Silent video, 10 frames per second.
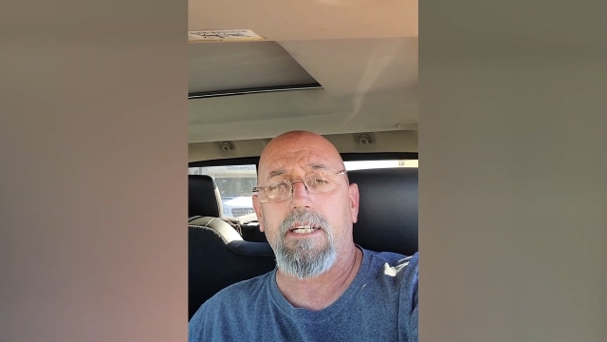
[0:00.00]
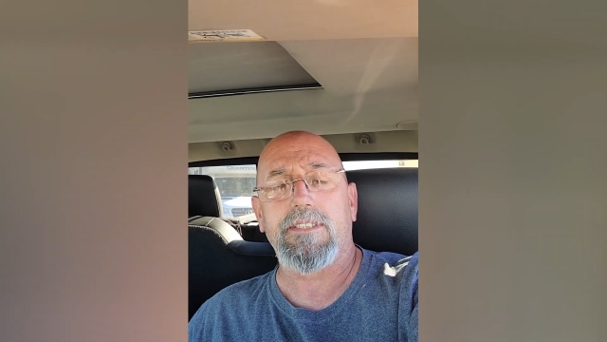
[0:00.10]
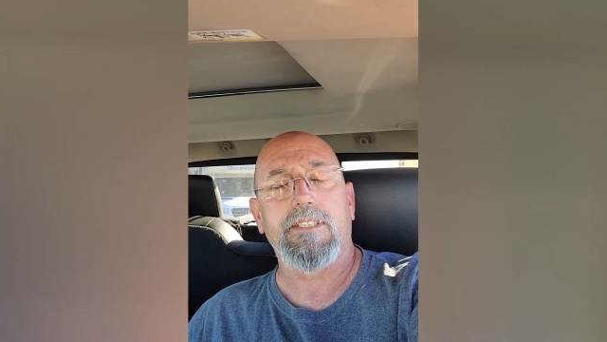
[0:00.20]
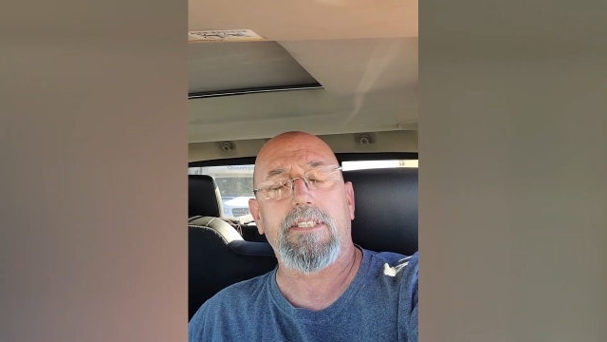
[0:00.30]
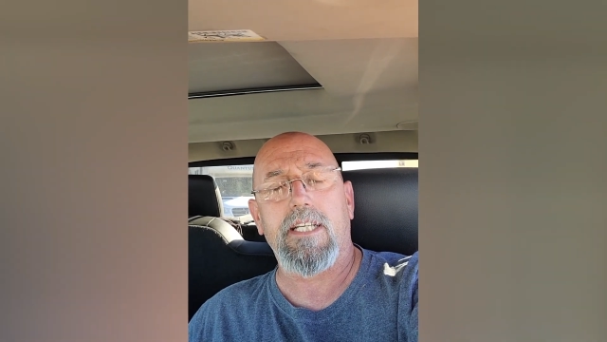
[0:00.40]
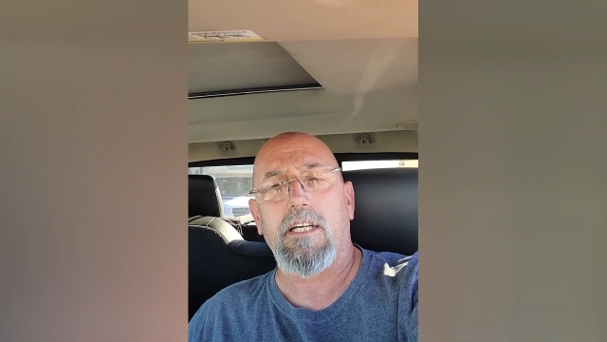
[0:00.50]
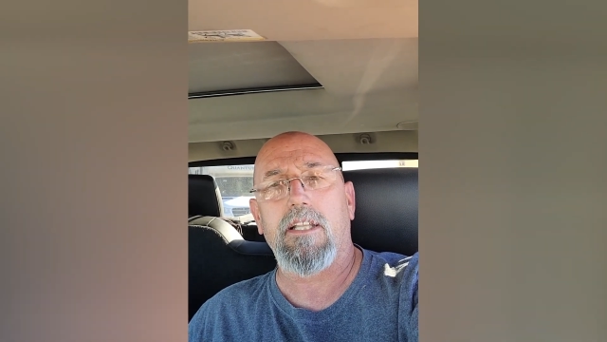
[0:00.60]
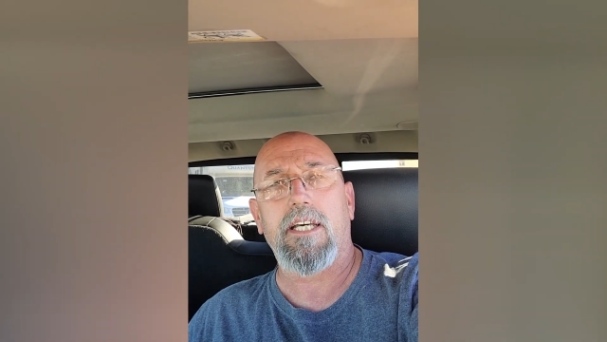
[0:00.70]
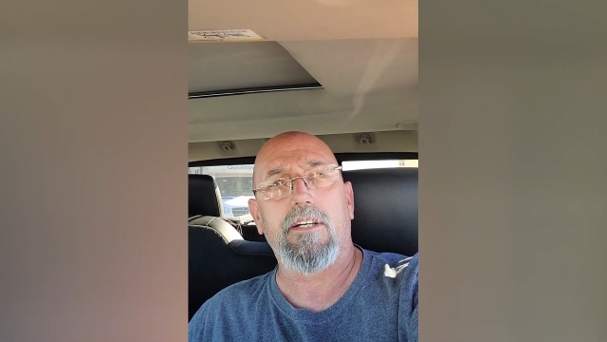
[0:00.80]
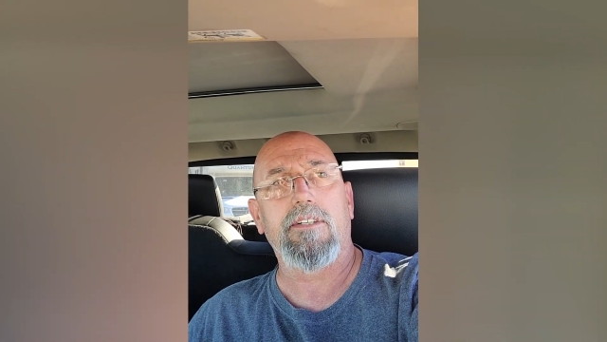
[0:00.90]
as this gal
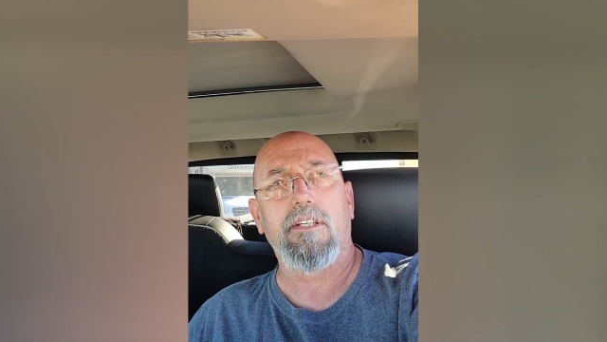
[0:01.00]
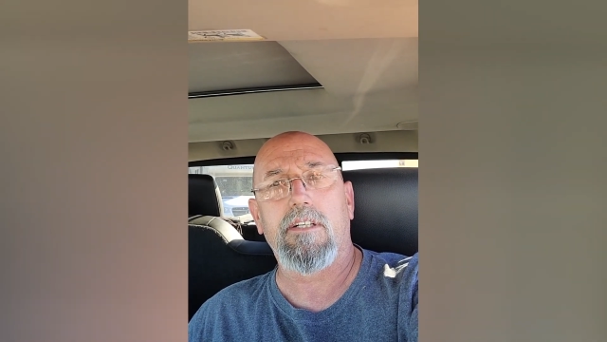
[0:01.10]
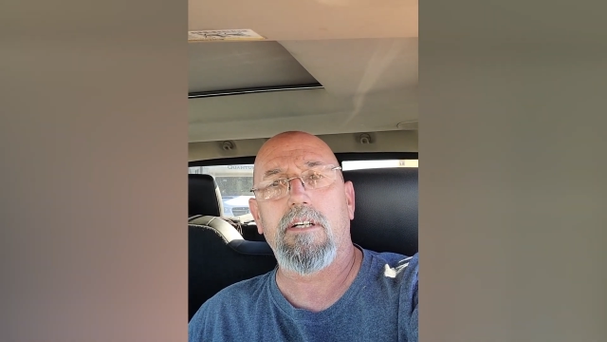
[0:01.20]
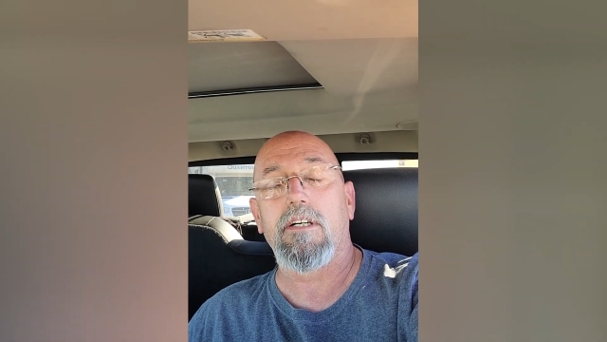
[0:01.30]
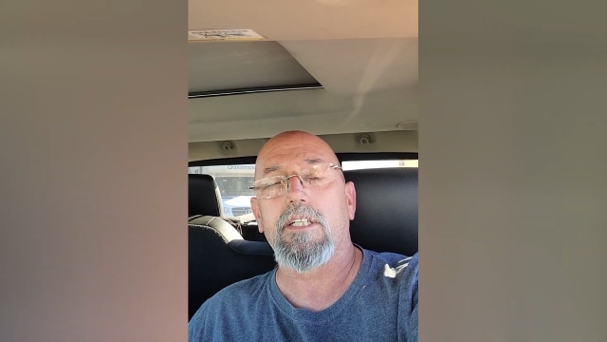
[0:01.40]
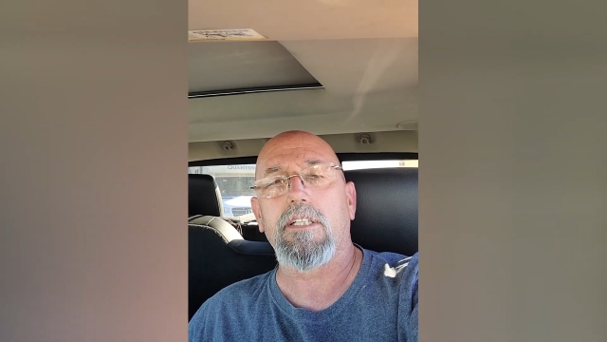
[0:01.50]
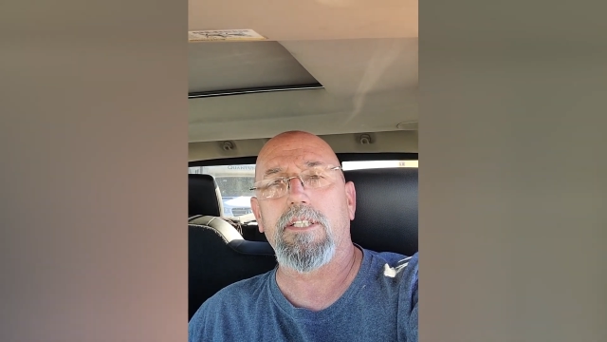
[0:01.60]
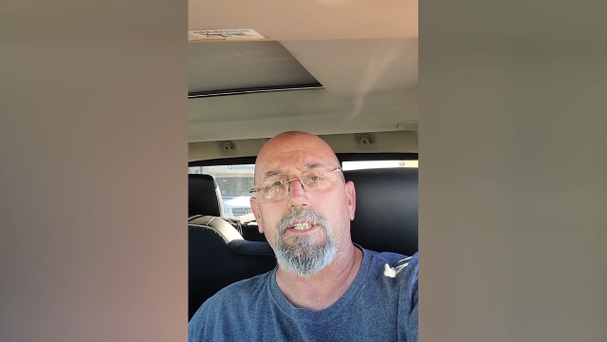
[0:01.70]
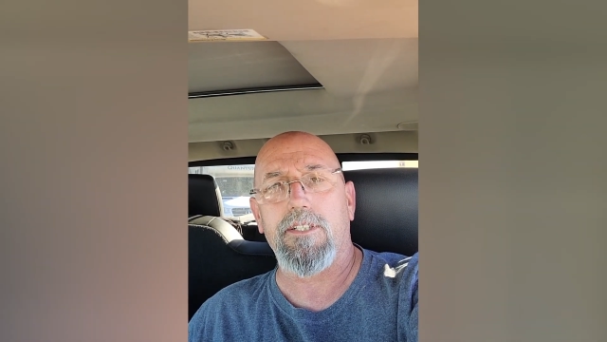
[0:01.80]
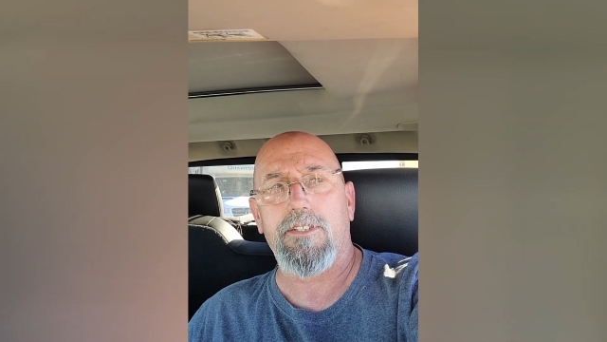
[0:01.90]
had her dog on a
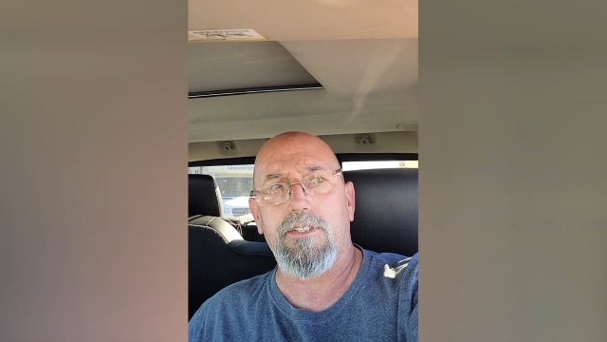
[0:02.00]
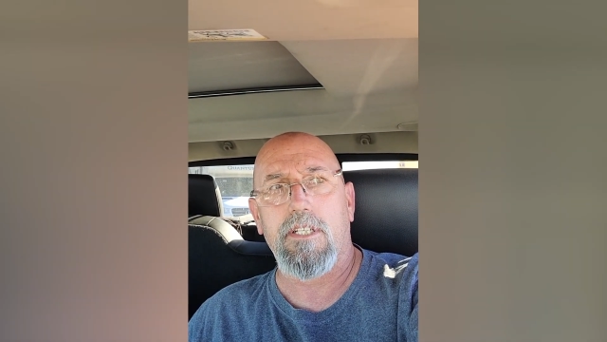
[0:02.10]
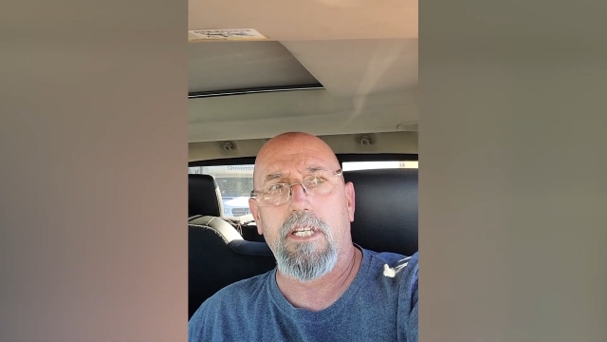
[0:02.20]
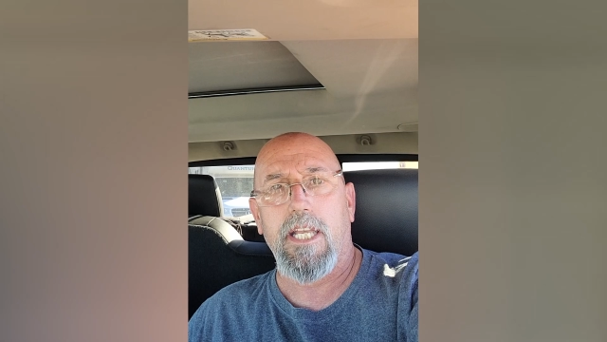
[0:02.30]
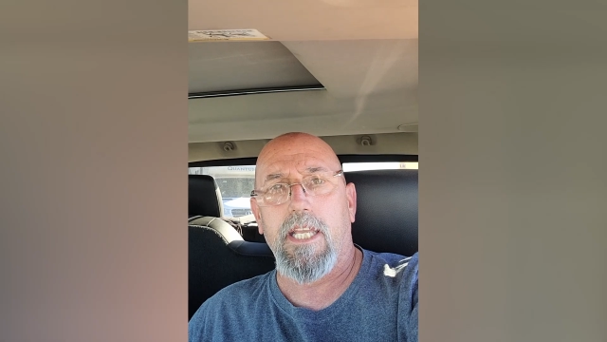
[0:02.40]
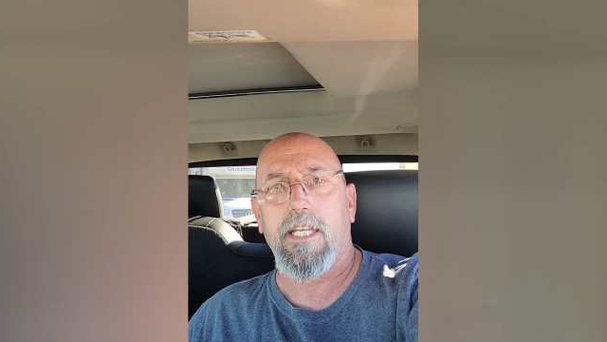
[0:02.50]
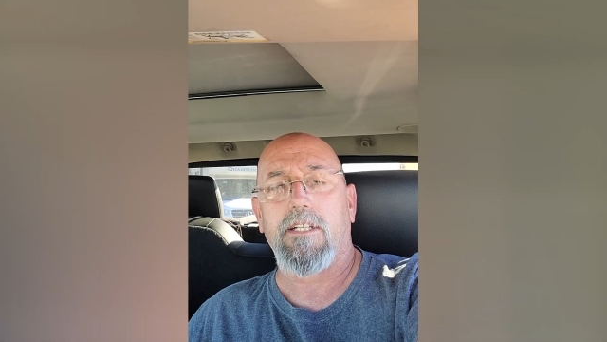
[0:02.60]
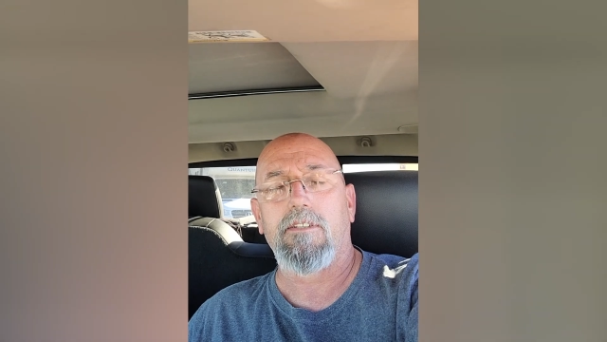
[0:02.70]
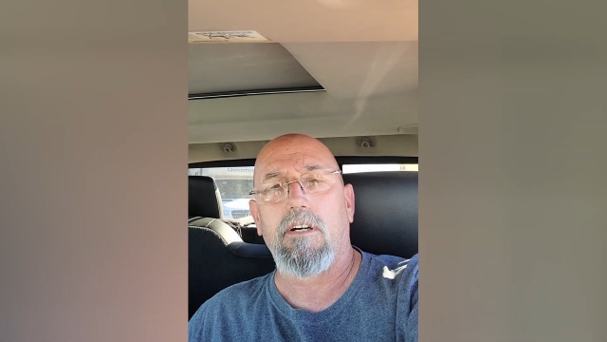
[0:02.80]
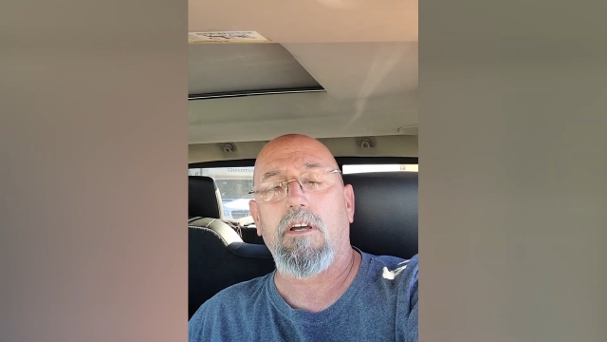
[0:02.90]
leash, and
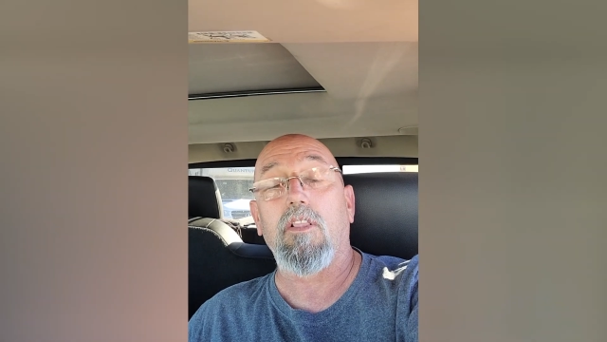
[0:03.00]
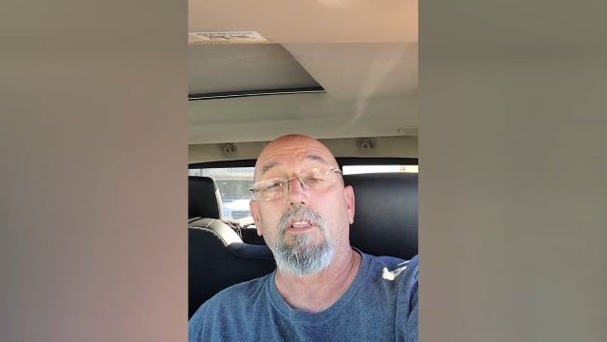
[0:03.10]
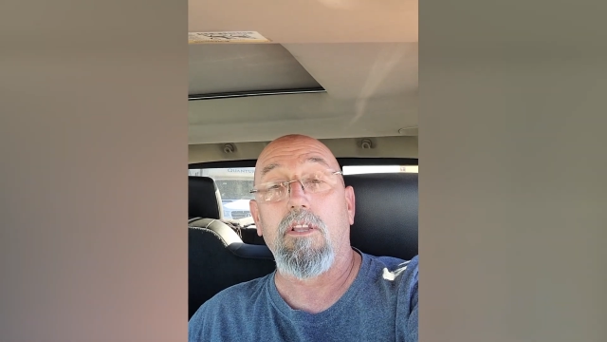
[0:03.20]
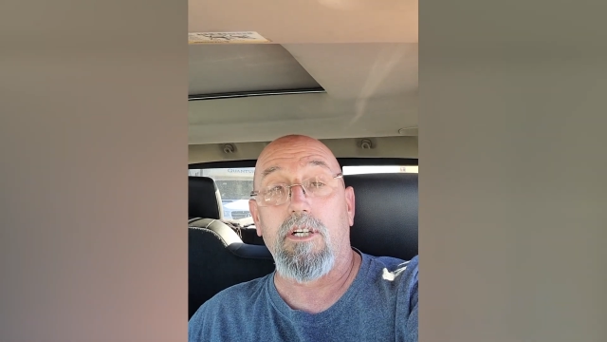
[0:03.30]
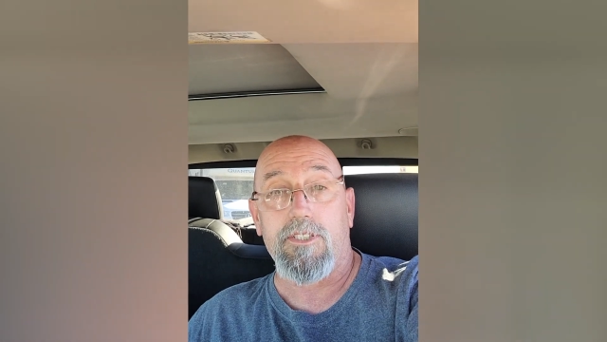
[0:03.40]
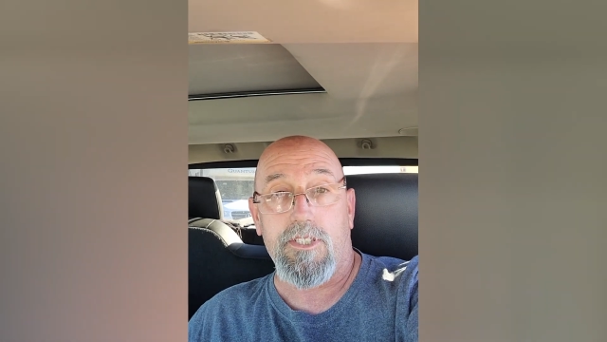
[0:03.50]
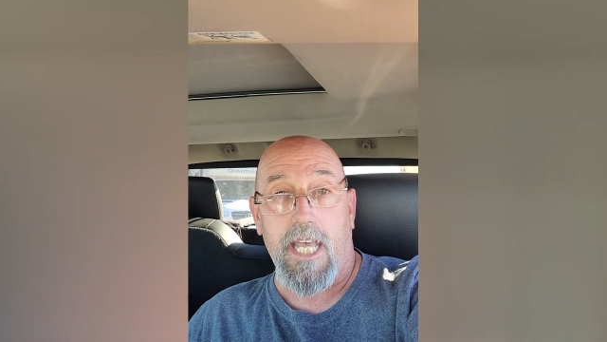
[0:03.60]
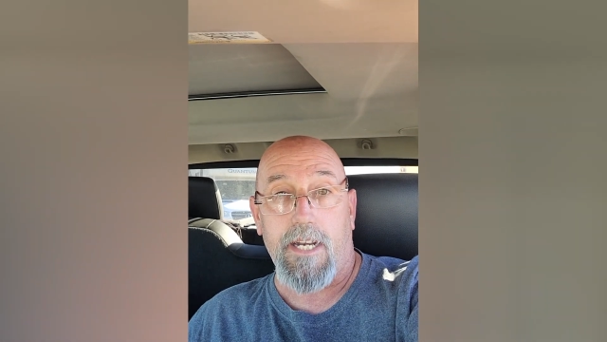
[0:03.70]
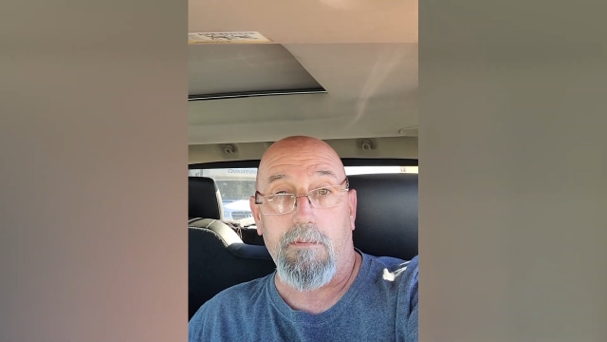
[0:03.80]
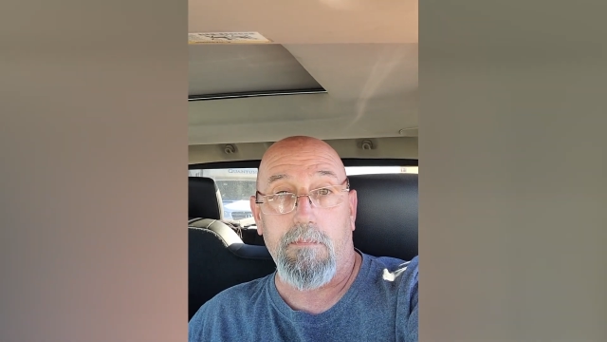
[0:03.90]
the dog lunged
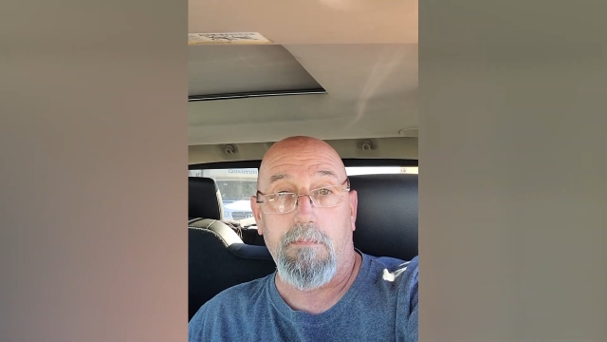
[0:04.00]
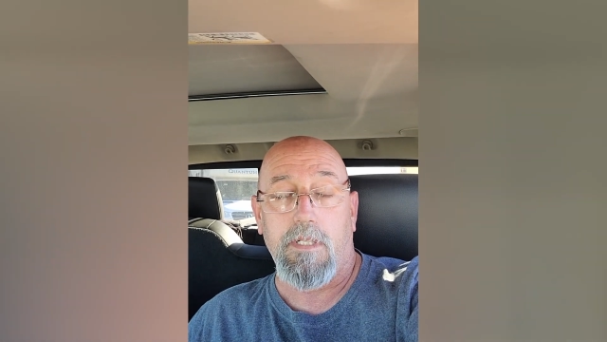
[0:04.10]
at him.